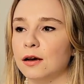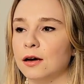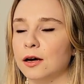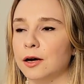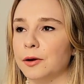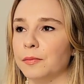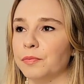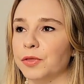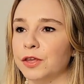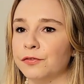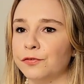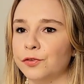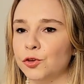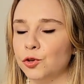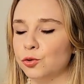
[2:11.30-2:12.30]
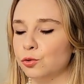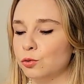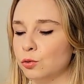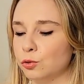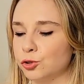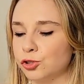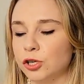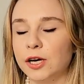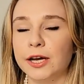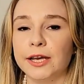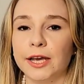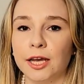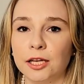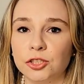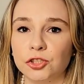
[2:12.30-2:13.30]
Um, if you try
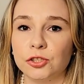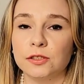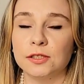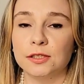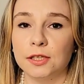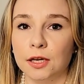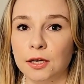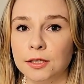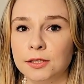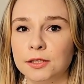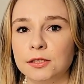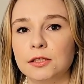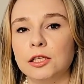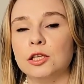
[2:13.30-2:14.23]
Angel's Dust,